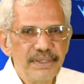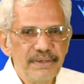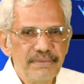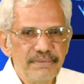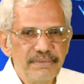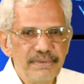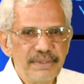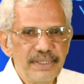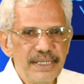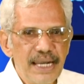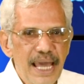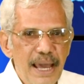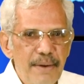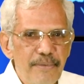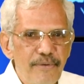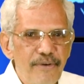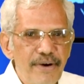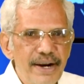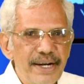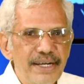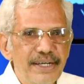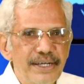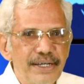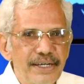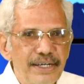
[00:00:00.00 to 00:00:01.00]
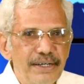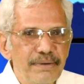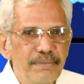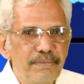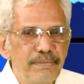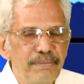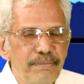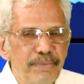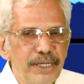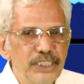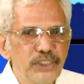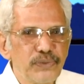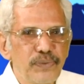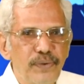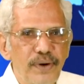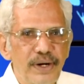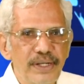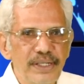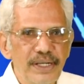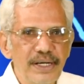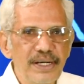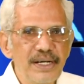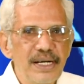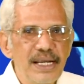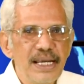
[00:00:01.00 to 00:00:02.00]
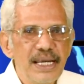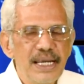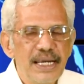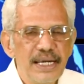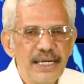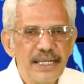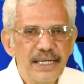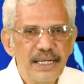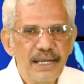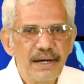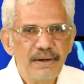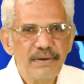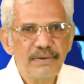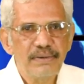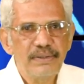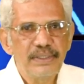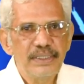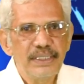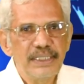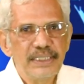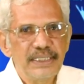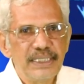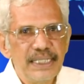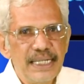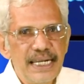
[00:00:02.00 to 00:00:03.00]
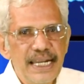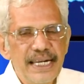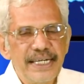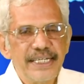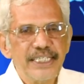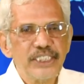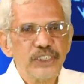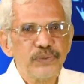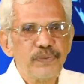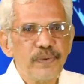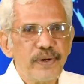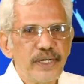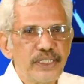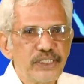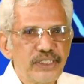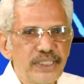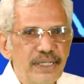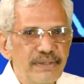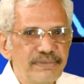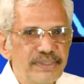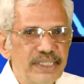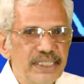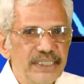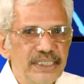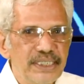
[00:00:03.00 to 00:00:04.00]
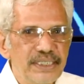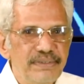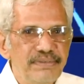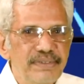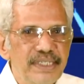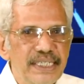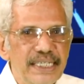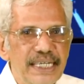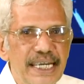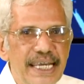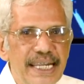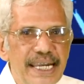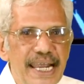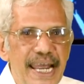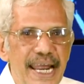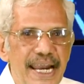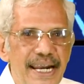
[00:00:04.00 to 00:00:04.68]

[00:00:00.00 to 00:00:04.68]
have elaborated it much further. Now the latest version of Sanjeevani can